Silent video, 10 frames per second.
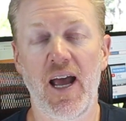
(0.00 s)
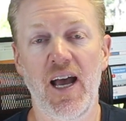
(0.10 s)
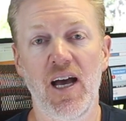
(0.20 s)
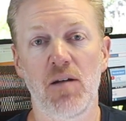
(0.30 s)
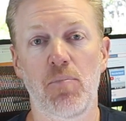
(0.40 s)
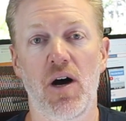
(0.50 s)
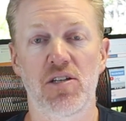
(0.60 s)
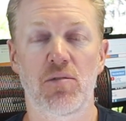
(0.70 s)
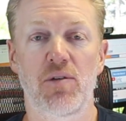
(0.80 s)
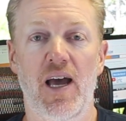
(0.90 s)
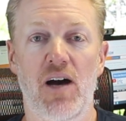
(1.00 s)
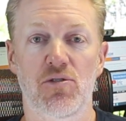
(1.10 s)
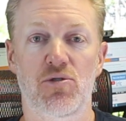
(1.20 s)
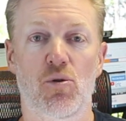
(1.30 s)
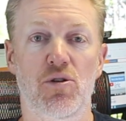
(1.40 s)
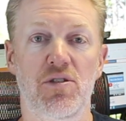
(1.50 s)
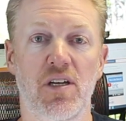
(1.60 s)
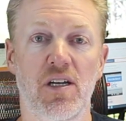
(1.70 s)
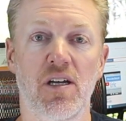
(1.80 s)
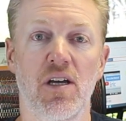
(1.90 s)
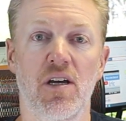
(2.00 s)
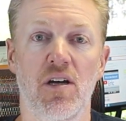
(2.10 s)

and possibly outsourcing